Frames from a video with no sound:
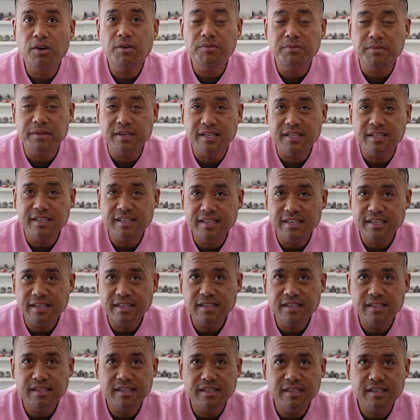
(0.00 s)
know if you saw that.
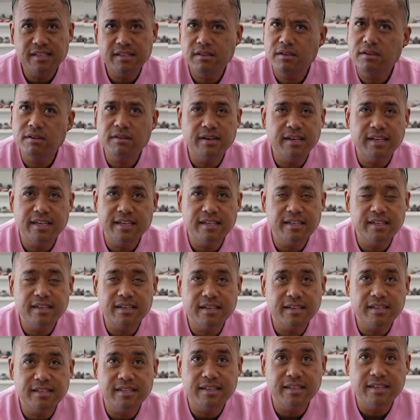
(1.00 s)
No, I didn't.
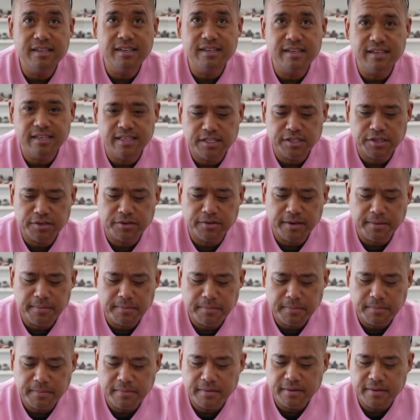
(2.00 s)
On Instagram.